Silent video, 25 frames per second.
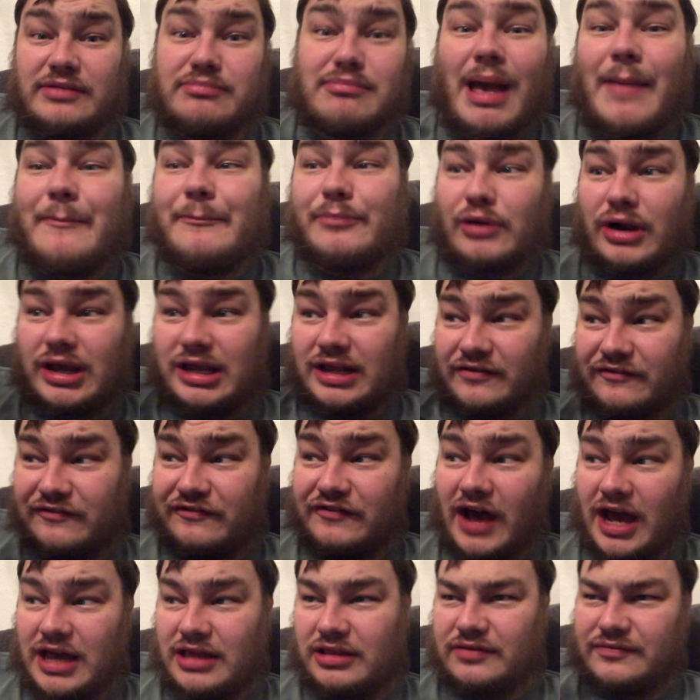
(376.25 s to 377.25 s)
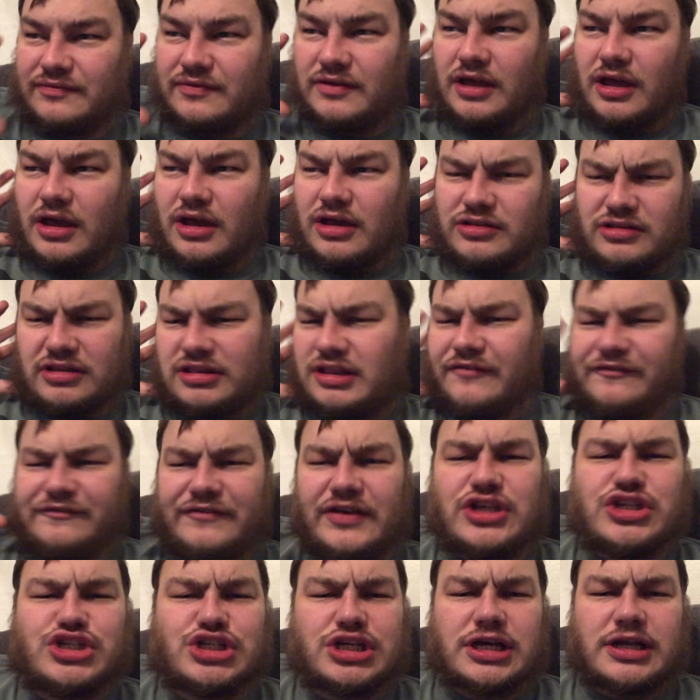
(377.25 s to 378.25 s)
member I can find of the
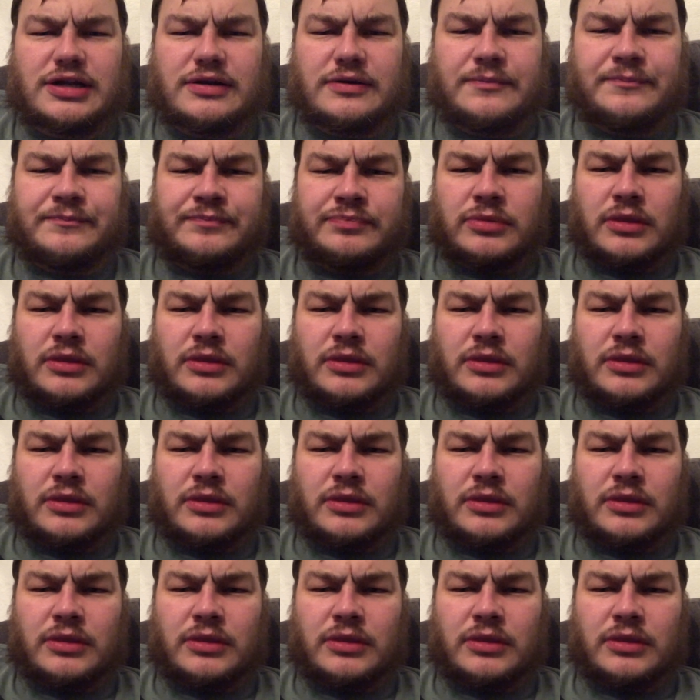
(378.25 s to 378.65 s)
division.